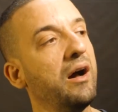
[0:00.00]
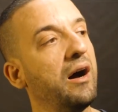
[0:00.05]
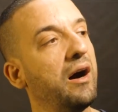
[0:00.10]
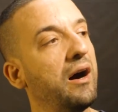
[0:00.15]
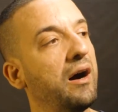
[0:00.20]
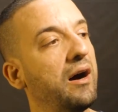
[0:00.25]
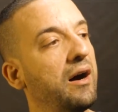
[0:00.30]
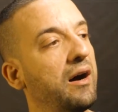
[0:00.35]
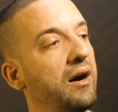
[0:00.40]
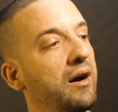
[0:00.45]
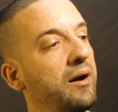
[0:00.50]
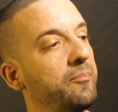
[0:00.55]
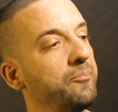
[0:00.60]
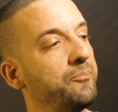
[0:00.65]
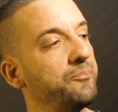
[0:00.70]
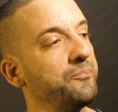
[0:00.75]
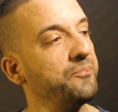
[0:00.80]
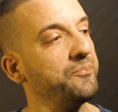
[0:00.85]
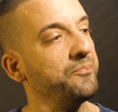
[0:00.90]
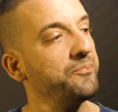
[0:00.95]

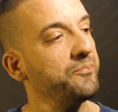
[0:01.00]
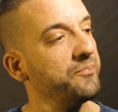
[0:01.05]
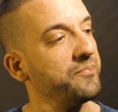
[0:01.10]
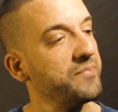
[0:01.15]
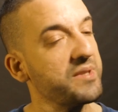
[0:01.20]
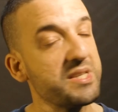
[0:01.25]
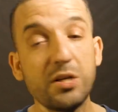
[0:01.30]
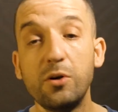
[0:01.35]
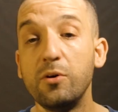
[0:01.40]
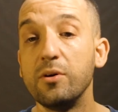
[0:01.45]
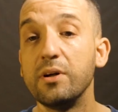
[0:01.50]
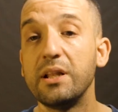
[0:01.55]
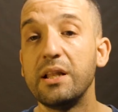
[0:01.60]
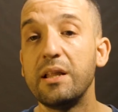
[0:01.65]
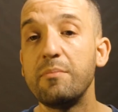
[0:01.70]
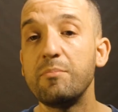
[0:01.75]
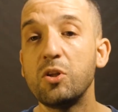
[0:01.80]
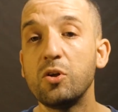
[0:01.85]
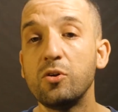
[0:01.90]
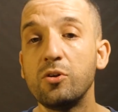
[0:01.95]
So
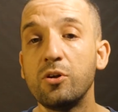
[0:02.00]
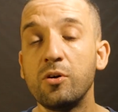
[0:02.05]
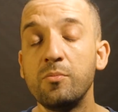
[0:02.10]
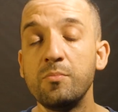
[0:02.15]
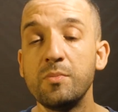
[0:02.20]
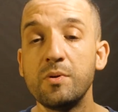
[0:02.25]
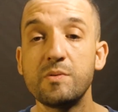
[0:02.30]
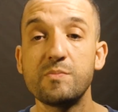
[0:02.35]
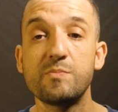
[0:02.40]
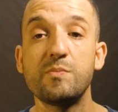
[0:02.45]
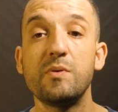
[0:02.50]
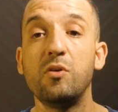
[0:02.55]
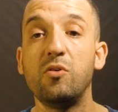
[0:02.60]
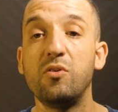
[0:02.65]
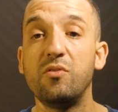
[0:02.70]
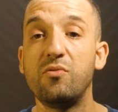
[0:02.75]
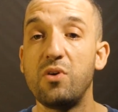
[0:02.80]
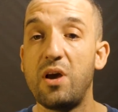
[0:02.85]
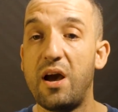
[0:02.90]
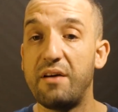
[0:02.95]
let me know in the comments below
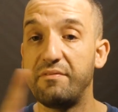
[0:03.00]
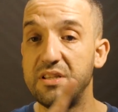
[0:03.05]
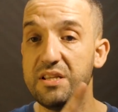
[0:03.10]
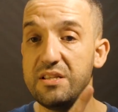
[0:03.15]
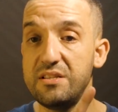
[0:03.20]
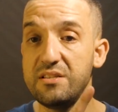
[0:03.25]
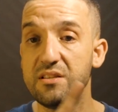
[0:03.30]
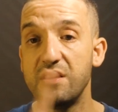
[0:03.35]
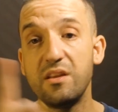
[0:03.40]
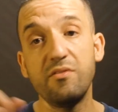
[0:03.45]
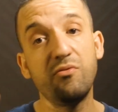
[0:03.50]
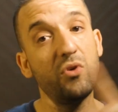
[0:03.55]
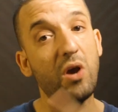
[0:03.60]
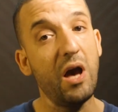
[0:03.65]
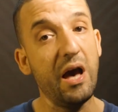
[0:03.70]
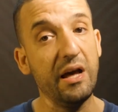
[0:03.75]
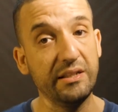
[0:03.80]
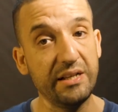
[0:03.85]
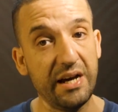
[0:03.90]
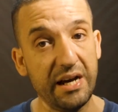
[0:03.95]
if you have this, if you
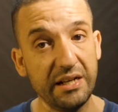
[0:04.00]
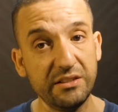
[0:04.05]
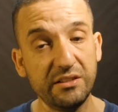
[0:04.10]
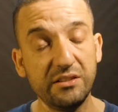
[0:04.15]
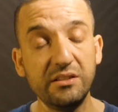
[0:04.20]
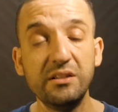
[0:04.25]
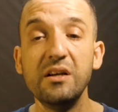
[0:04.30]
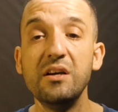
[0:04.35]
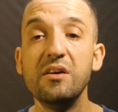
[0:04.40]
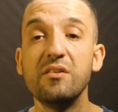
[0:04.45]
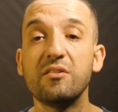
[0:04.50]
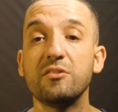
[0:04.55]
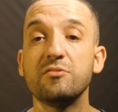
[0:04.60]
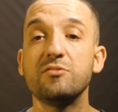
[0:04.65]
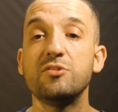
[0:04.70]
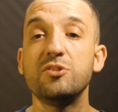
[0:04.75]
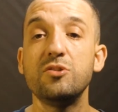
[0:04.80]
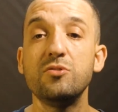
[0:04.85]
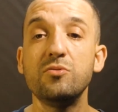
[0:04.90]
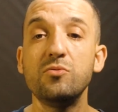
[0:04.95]
had other
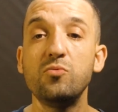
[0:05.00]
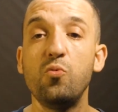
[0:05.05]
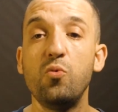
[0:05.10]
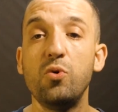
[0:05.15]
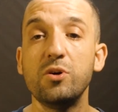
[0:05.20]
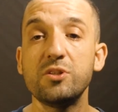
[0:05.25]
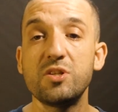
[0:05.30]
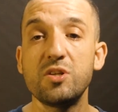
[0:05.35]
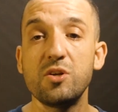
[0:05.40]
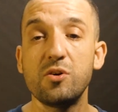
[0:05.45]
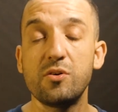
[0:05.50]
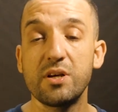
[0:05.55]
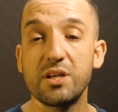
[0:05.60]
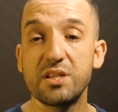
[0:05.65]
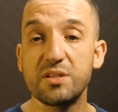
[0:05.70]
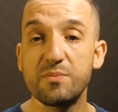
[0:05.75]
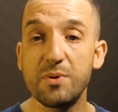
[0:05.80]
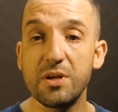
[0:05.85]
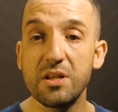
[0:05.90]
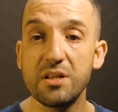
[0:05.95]
from Zhiyun, what's your
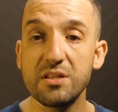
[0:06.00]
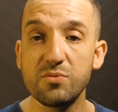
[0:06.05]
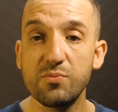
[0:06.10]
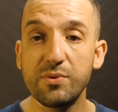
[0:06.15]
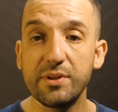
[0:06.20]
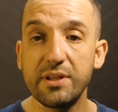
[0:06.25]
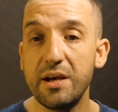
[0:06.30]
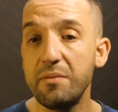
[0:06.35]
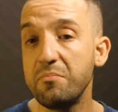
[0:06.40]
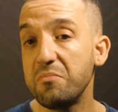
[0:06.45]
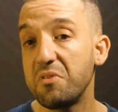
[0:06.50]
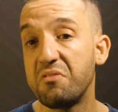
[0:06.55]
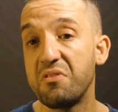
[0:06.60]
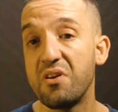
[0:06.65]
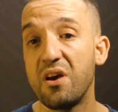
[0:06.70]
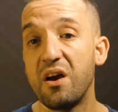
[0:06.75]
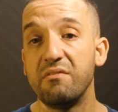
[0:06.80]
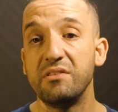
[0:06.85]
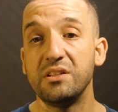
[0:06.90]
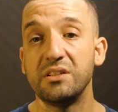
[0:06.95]
experience with them, if
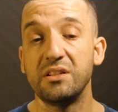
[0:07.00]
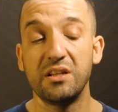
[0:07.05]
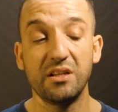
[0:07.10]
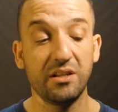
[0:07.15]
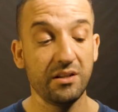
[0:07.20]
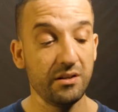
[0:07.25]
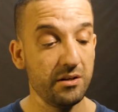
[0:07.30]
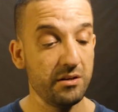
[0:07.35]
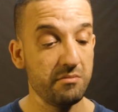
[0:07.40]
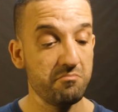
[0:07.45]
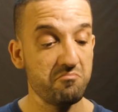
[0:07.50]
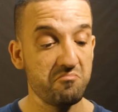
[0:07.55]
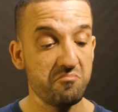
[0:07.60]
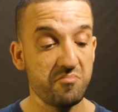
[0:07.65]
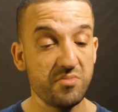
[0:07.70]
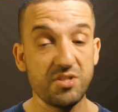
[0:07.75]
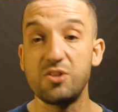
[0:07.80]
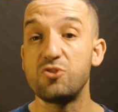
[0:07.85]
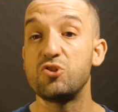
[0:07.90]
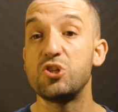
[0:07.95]
you have any
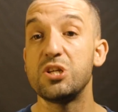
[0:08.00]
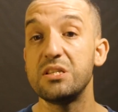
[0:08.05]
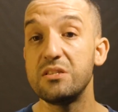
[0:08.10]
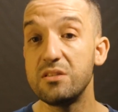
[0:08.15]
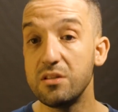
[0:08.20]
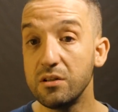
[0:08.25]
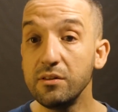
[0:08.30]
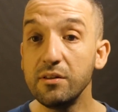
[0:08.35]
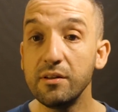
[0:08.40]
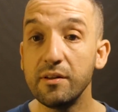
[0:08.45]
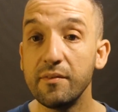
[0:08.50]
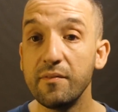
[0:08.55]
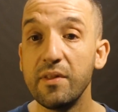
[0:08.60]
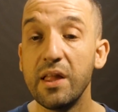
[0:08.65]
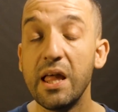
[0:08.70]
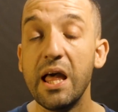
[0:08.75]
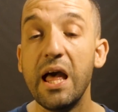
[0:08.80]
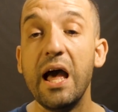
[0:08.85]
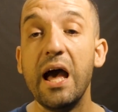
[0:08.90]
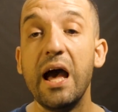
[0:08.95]
suggestion.
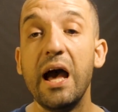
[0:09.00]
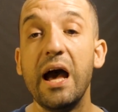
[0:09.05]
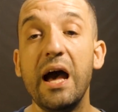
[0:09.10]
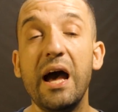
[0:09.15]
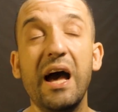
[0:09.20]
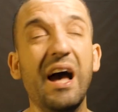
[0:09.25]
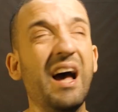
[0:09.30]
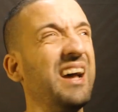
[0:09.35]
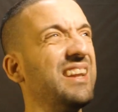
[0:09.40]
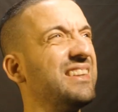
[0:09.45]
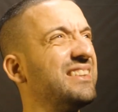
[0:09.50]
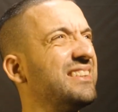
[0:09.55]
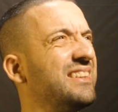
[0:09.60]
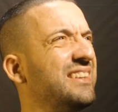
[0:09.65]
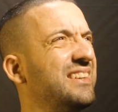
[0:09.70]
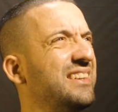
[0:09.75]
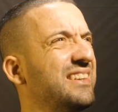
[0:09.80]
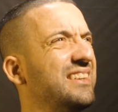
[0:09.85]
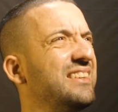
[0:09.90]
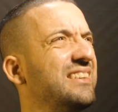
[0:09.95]
And
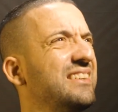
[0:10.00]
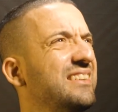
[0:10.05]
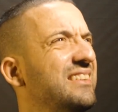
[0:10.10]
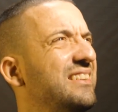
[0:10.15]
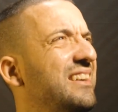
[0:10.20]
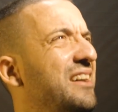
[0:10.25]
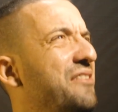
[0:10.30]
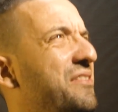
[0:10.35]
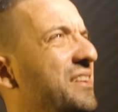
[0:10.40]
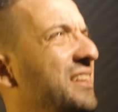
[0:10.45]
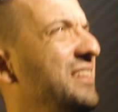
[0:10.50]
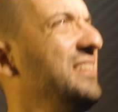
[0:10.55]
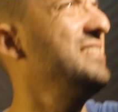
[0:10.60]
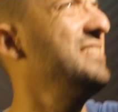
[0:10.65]
I feel